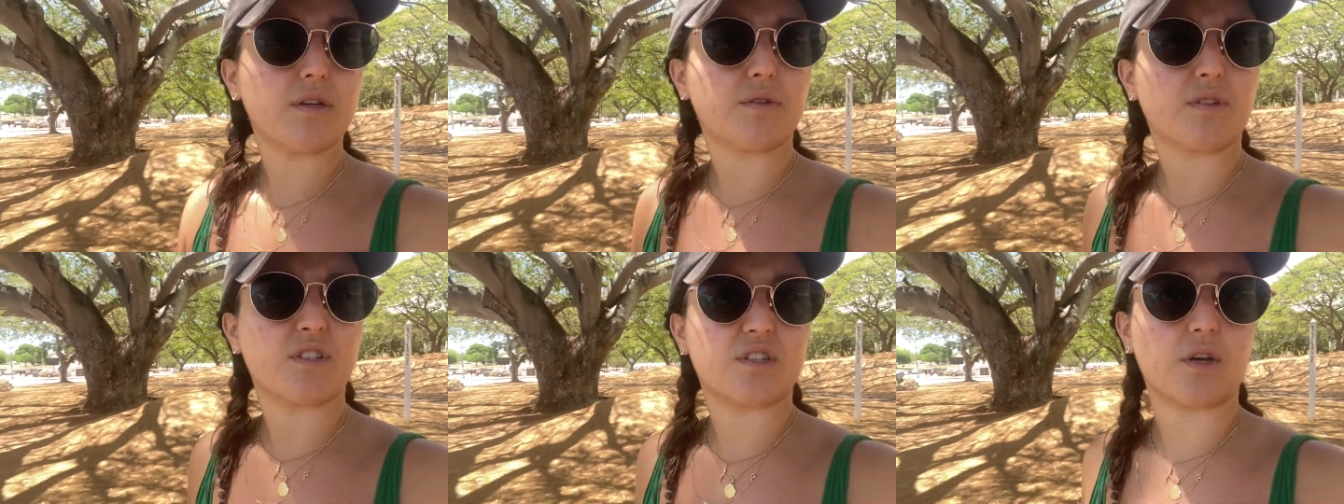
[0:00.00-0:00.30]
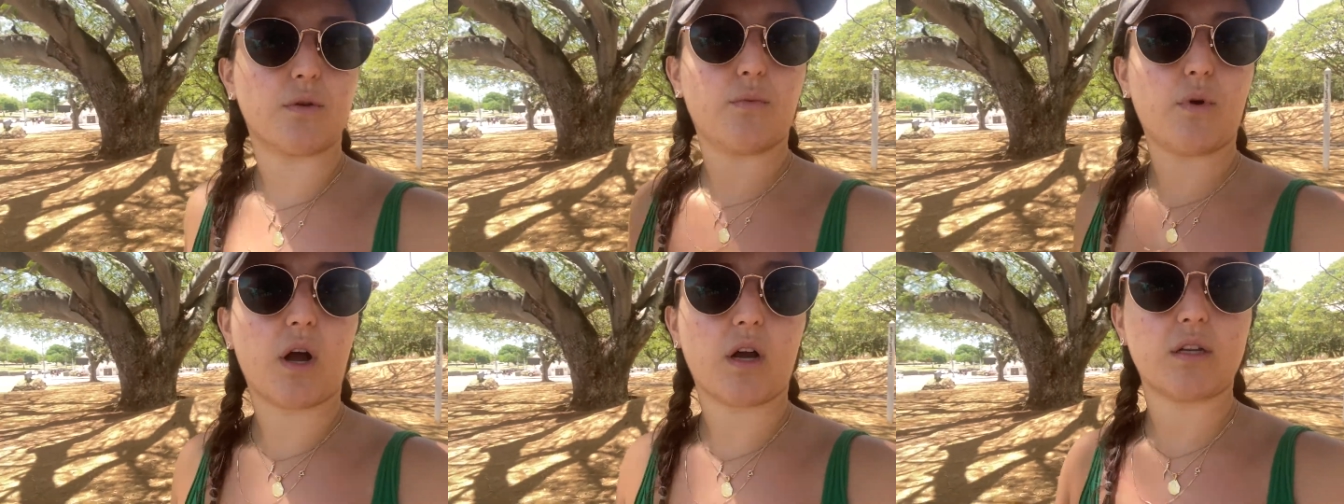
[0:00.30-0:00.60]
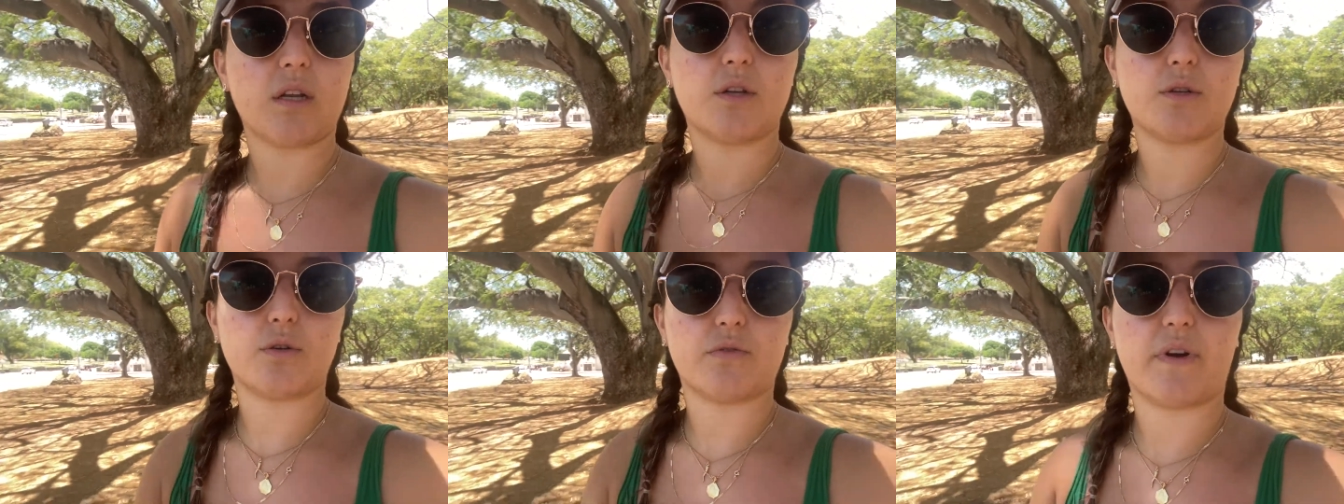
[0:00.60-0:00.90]
we're just gonna walk
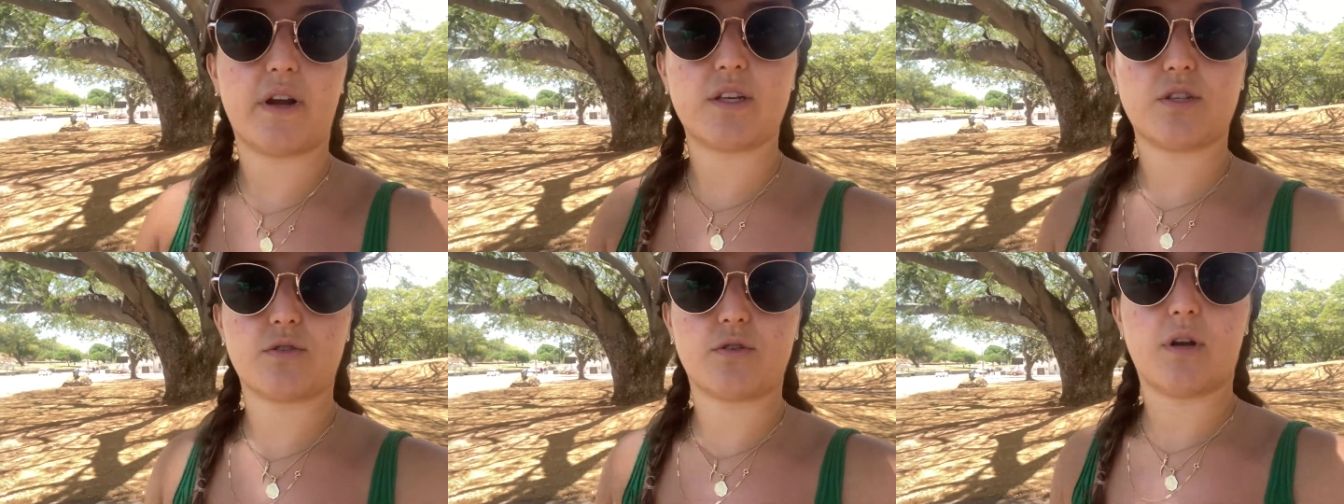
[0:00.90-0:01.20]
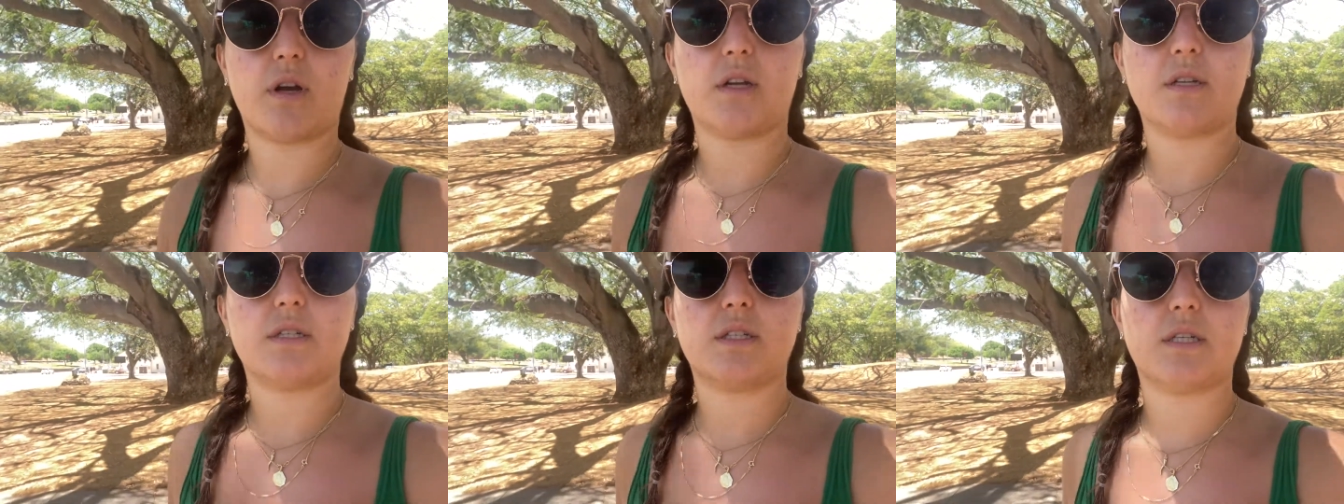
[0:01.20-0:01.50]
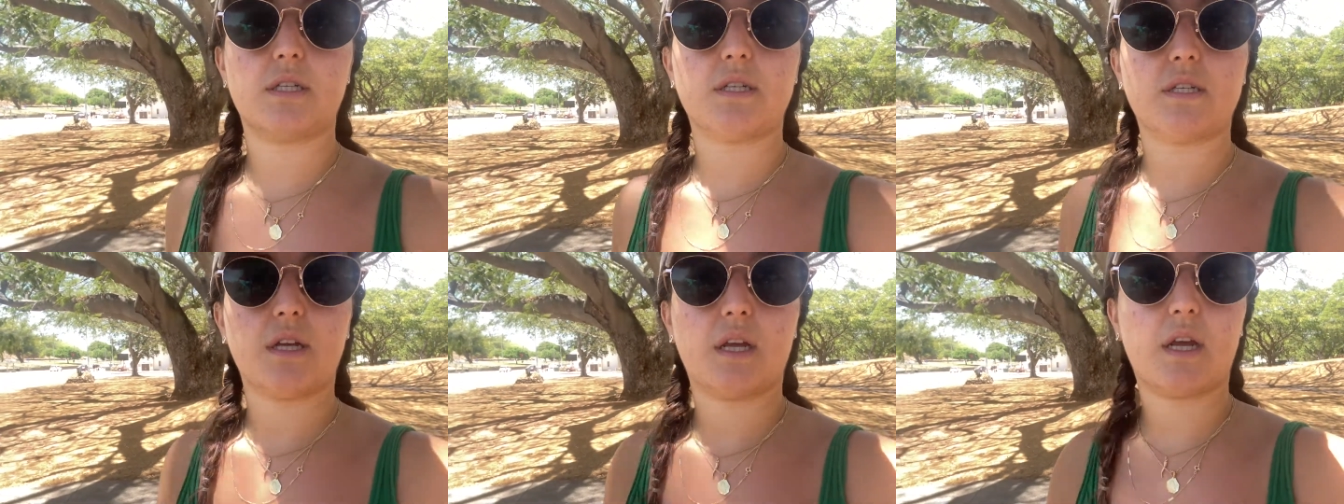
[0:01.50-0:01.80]
down to a
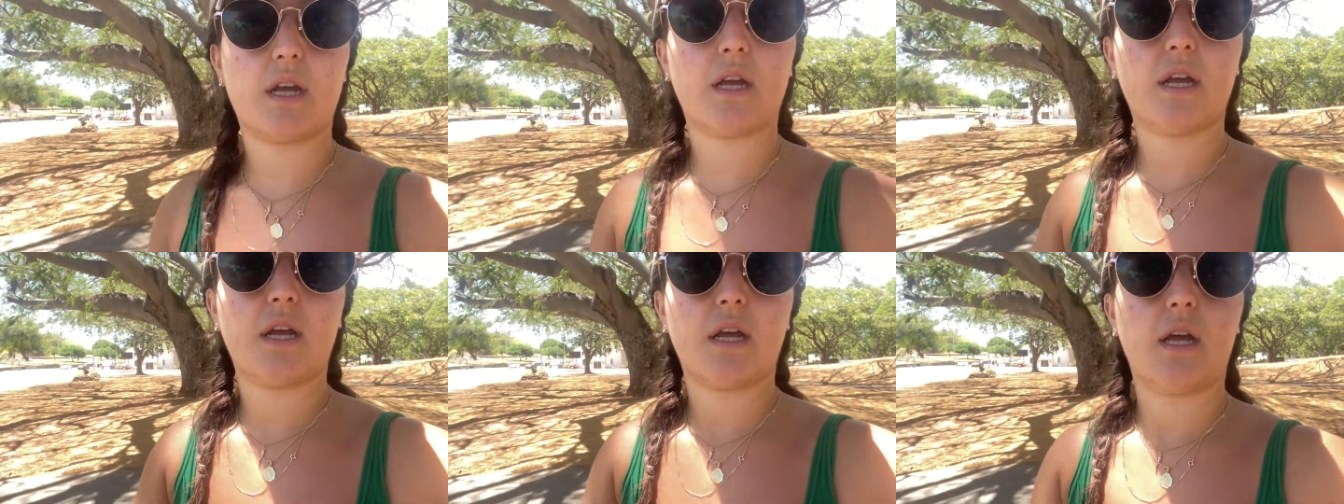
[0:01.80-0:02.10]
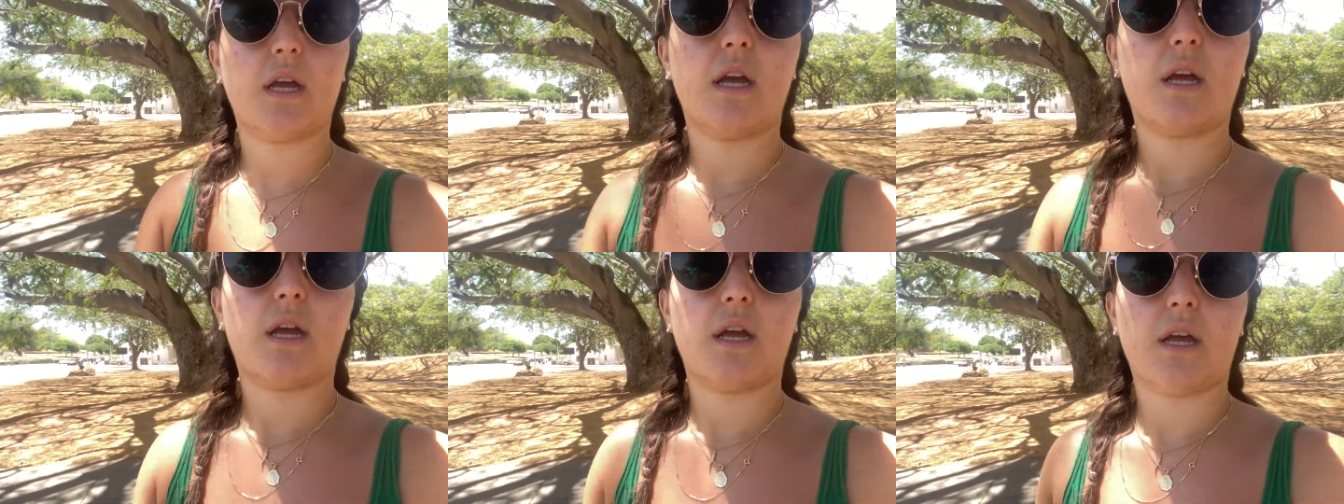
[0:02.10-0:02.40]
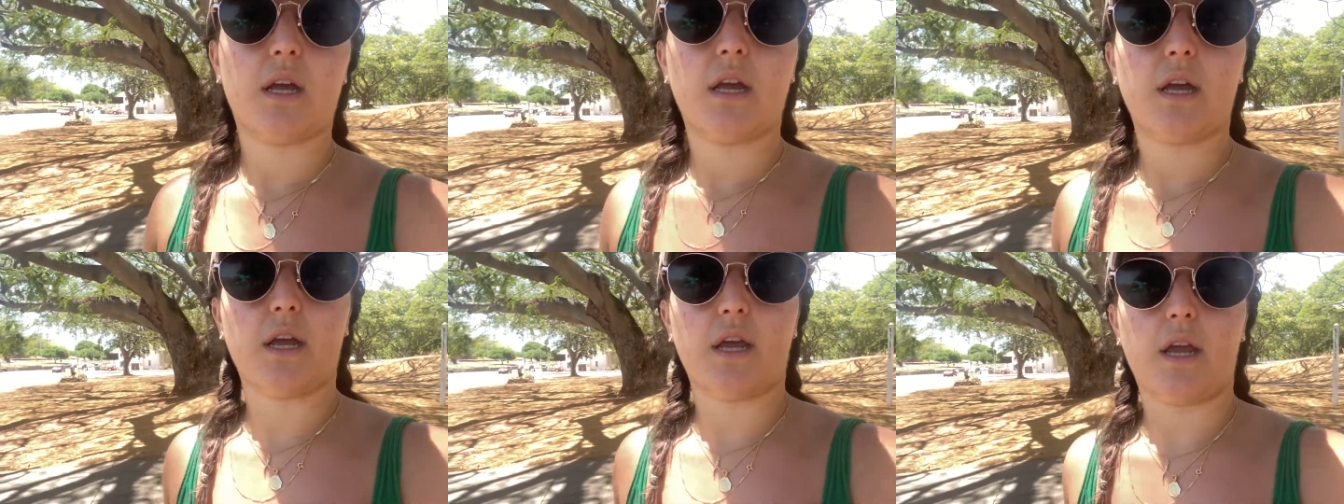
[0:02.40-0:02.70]
restaurant
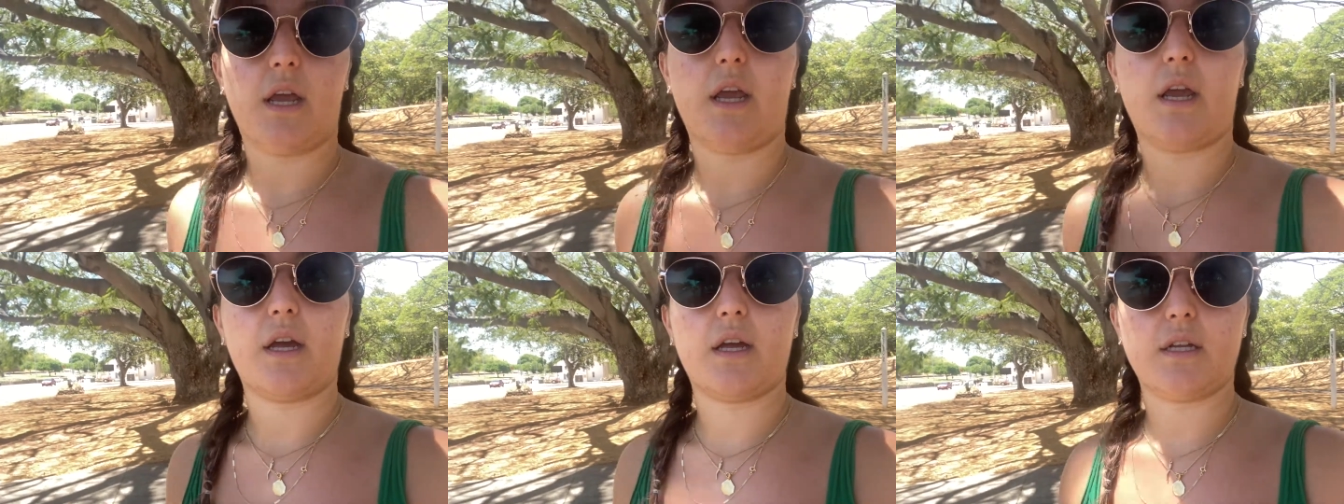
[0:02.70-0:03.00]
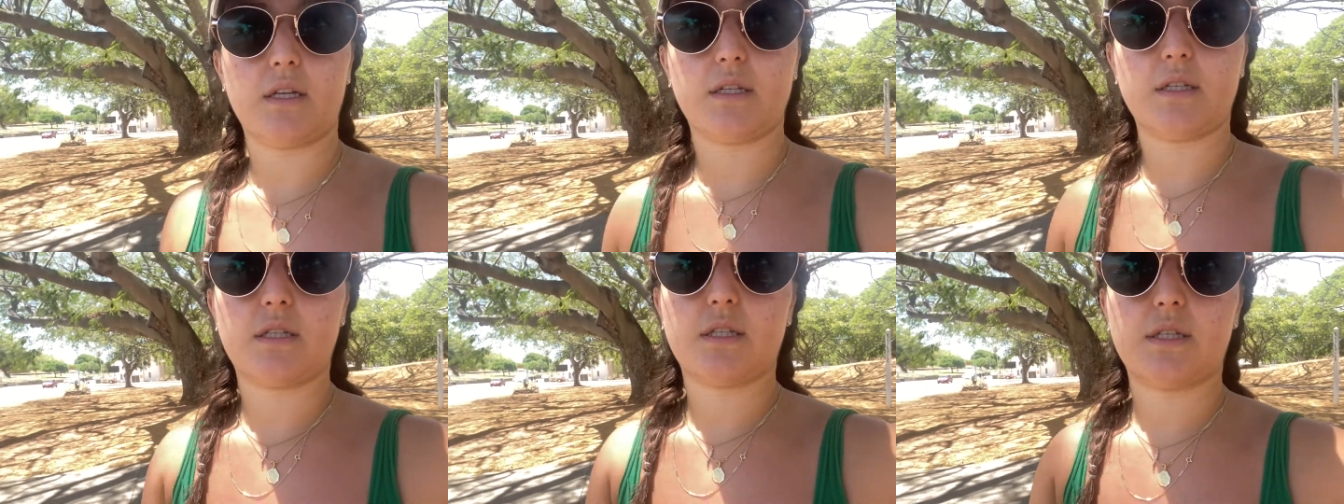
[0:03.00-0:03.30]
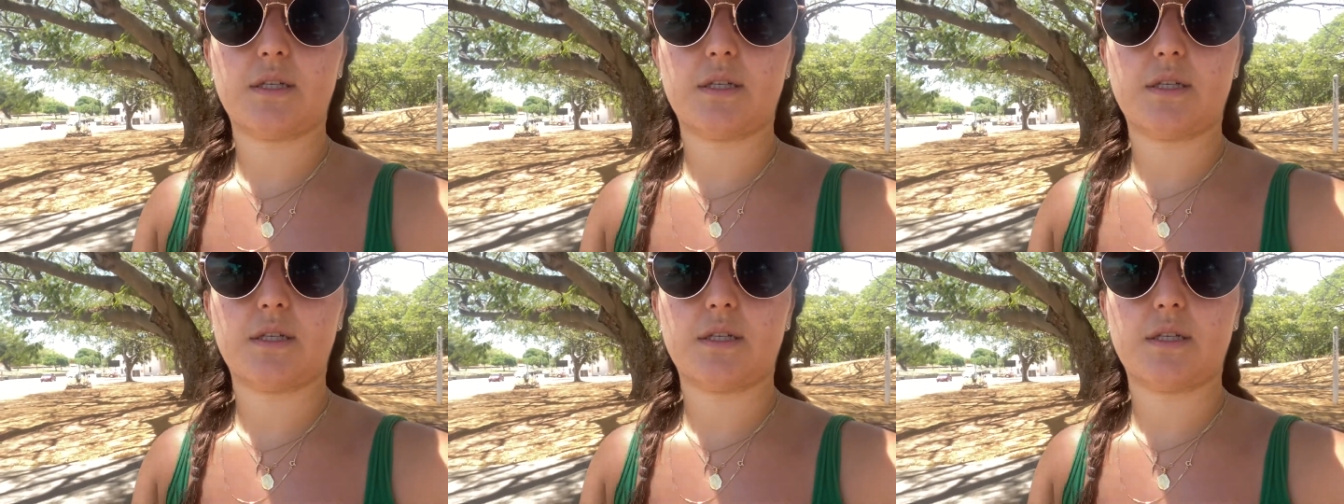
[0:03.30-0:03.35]
and